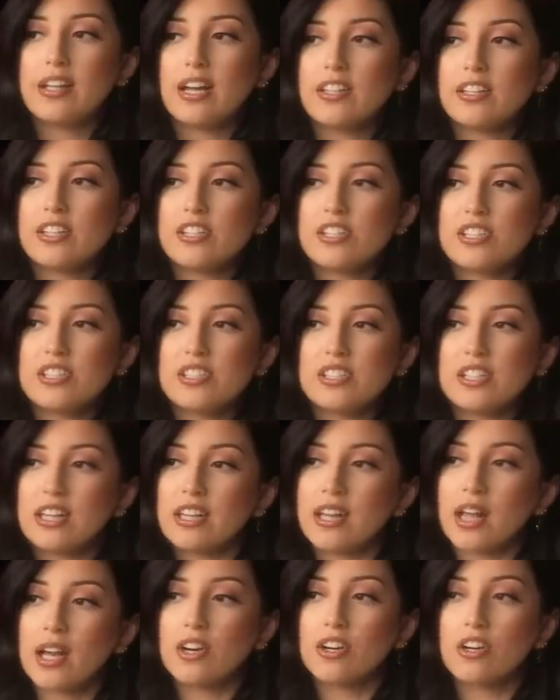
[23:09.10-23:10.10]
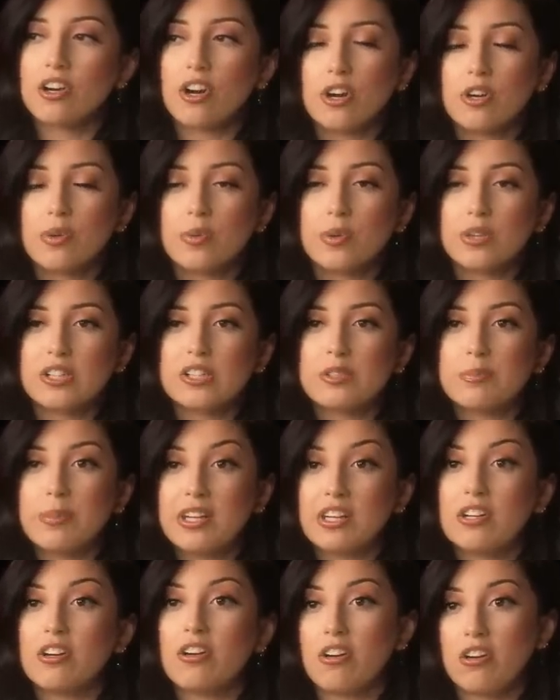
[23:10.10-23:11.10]
now that she's seeing that her hard work is
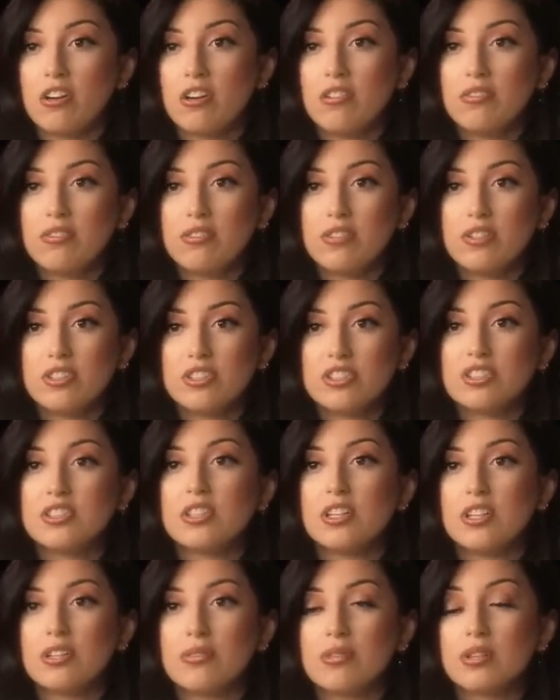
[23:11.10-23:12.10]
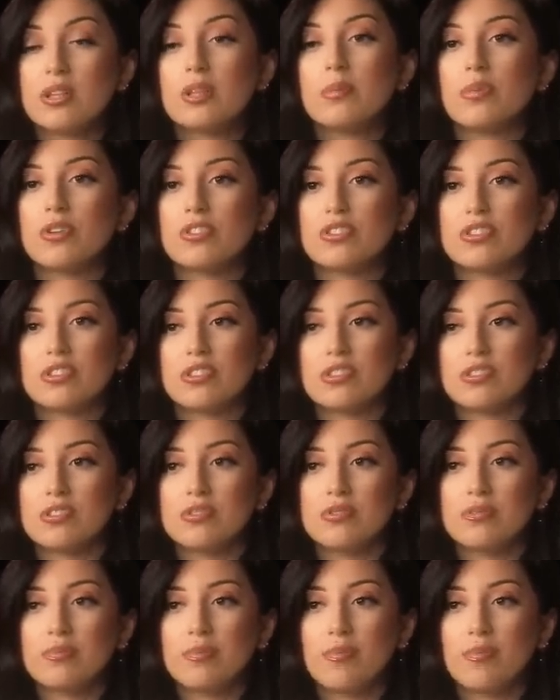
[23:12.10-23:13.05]
paying off, she's getting really emotional.